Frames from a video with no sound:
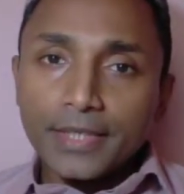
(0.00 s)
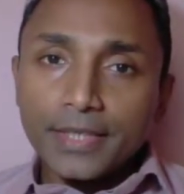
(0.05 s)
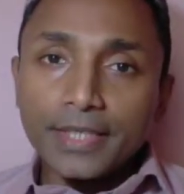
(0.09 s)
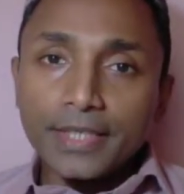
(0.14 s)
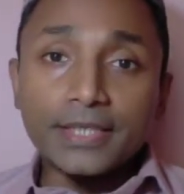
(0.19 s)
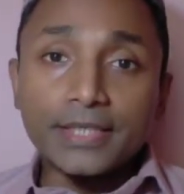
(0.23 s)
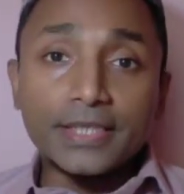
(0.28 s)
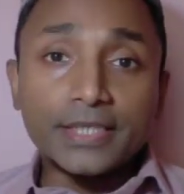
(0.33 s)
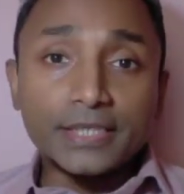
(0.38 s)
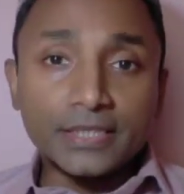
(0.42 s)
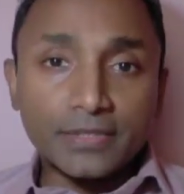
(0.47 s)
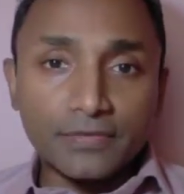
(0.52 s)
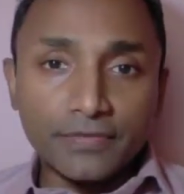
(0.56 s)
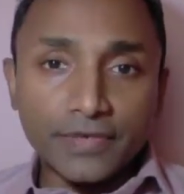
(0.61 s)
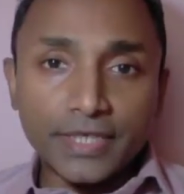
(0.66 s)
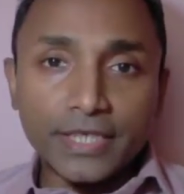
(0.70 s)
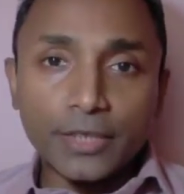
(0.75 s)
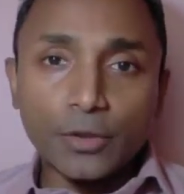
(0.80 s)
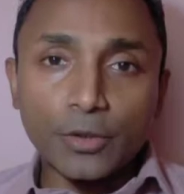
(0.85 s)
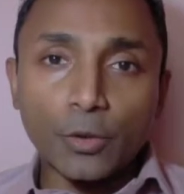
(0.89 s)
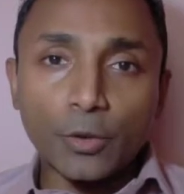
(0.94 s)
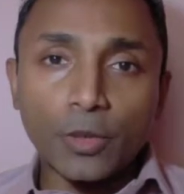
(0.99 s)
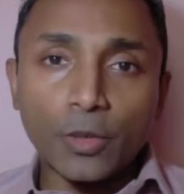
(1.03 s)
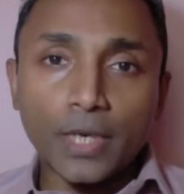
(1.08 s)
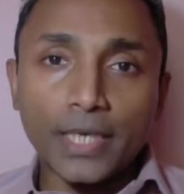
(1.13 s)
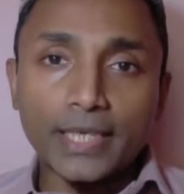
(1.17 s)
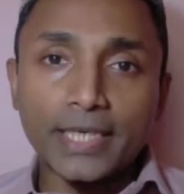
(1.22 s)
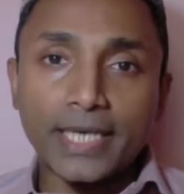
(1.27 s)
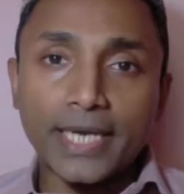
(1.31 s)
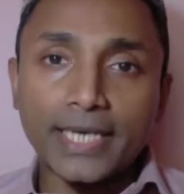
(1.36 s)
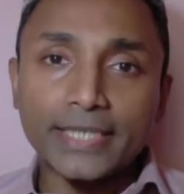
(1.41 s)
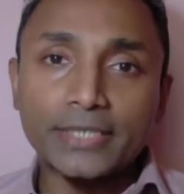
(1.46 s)
In this video,
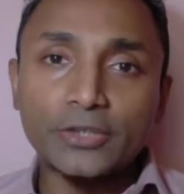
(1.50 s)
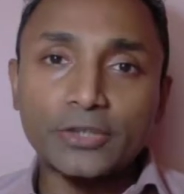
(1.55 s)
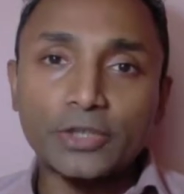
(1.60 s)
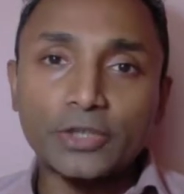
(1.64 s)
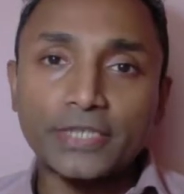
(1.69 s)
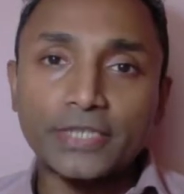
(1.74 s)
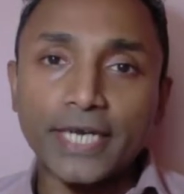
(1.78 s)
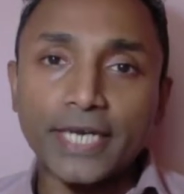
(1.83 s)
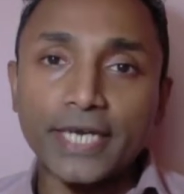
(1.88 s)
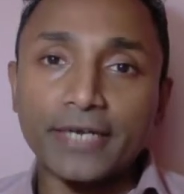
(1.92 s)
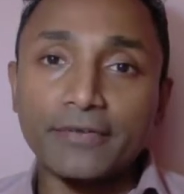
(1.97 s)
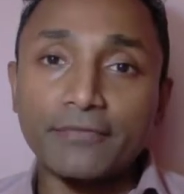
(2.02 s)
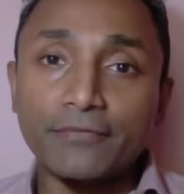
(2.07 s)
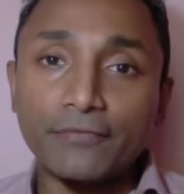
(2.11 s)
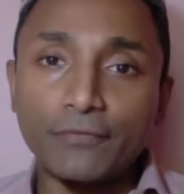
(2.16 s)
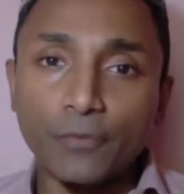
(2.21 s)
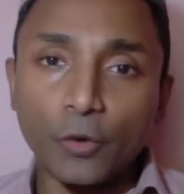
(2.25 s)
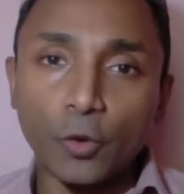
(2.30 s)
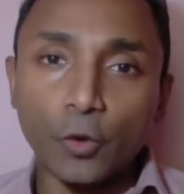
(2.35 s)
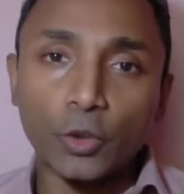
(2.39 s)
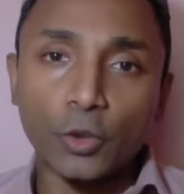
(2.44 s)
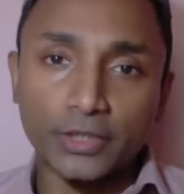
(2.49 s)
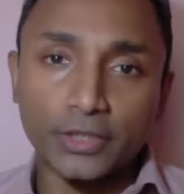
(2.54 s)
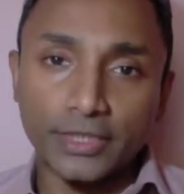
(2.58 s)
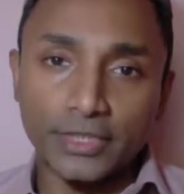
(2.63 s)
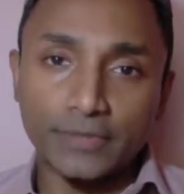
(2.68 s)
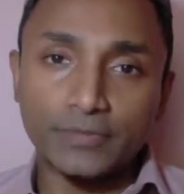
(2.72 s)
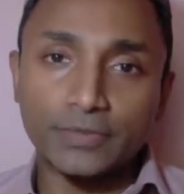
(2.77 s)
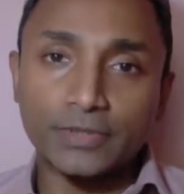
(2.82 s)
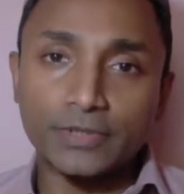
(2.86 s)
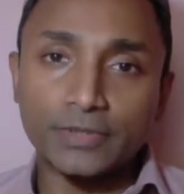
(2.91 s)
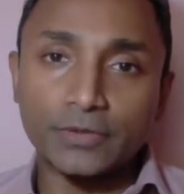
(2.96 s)
I'd like to share 4
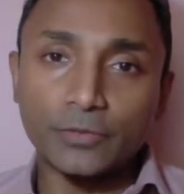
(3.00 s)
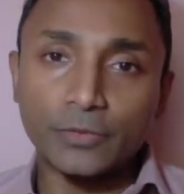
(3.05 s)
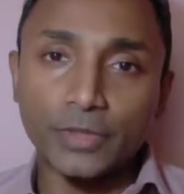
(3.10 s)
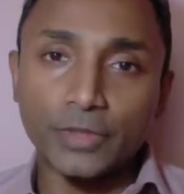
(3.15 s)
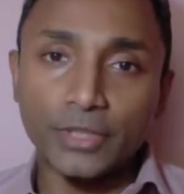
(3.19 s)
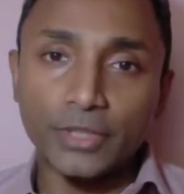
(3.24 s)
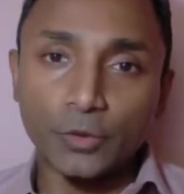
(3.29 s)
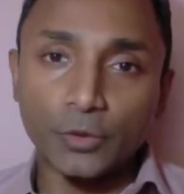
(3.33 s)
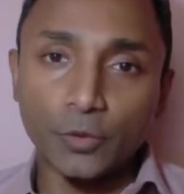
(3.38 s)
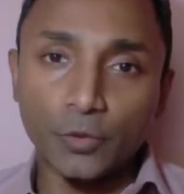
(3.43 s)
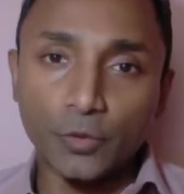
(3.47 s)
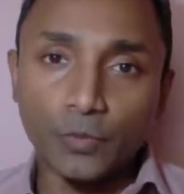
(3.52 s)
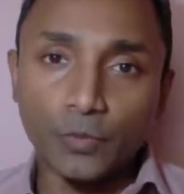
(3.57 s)
tips with you.